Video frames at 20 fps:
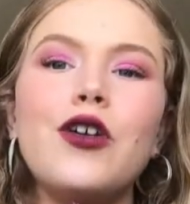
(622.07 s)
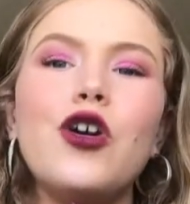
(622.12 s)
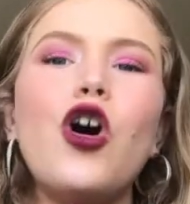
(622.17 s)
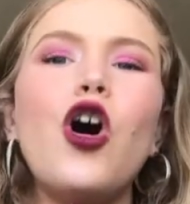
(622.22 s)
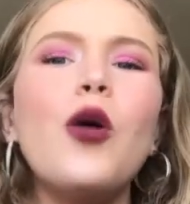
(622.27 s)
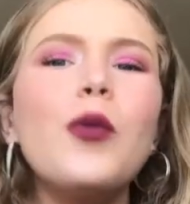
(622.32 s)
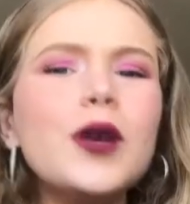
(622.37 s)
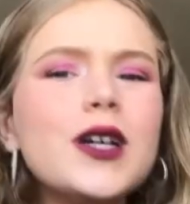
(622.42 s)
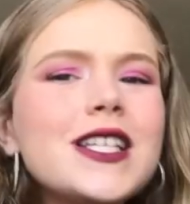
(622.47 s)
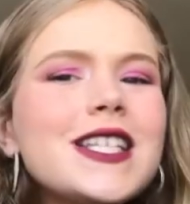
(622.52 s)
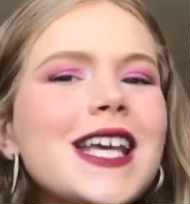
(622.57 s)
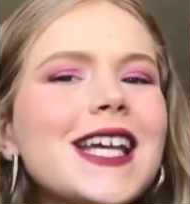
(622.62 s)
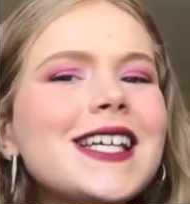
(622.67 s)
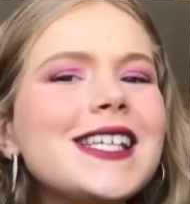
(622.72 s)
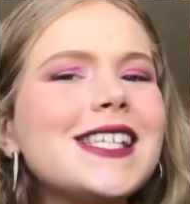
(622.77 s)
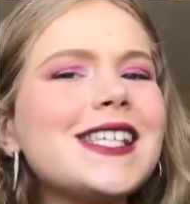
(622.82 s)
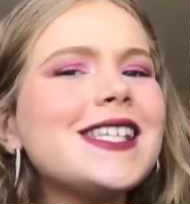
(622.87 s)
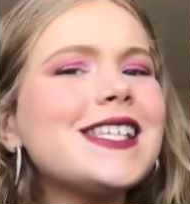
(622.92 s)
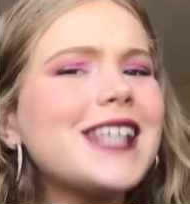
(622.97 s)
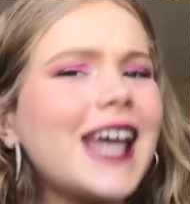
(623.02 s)
almost like
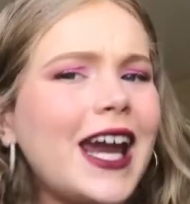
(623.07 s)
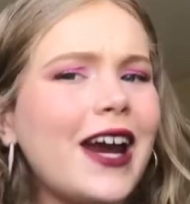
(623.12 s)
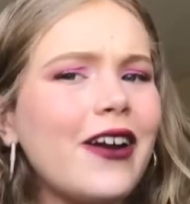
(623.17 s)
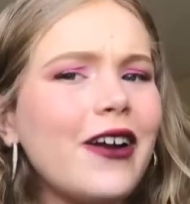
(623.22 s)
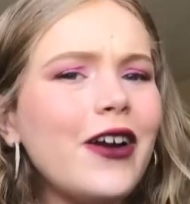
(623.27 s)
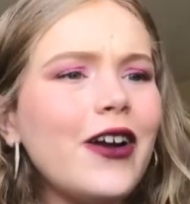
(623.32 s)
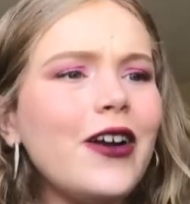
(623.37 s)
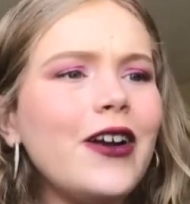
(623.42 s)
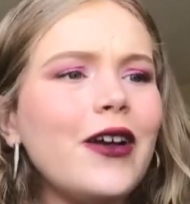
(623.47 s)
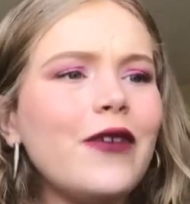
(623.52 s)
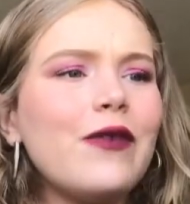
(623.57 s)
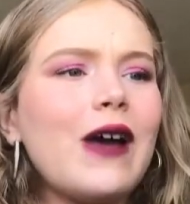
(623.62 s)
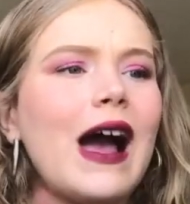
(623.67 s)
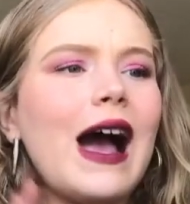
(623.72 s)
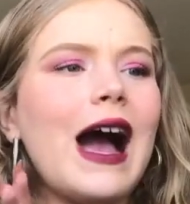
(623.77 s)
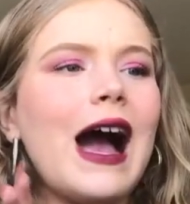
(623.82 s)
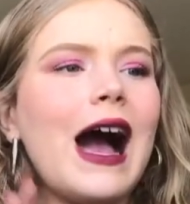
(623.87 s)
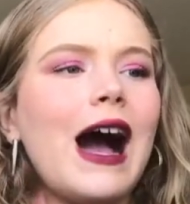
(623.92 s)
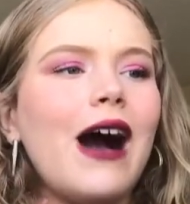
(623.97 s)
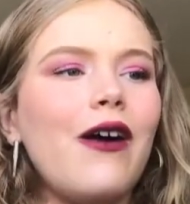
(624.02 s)
scared of
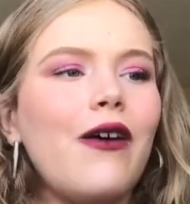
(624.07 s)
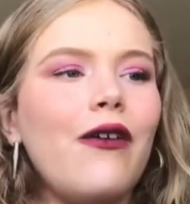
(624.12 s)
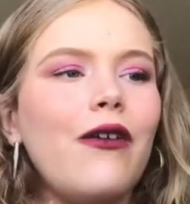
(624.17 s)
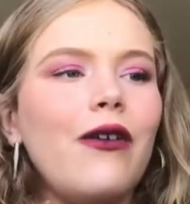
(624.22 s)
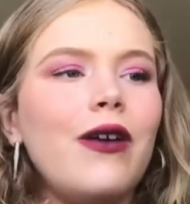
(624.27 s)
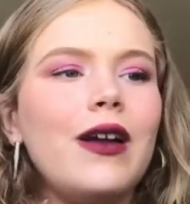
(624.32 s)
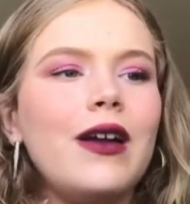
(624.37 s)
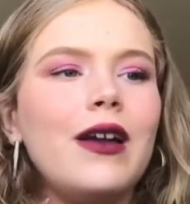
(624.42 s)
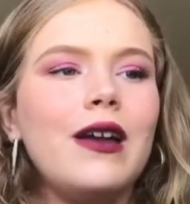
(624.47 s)
how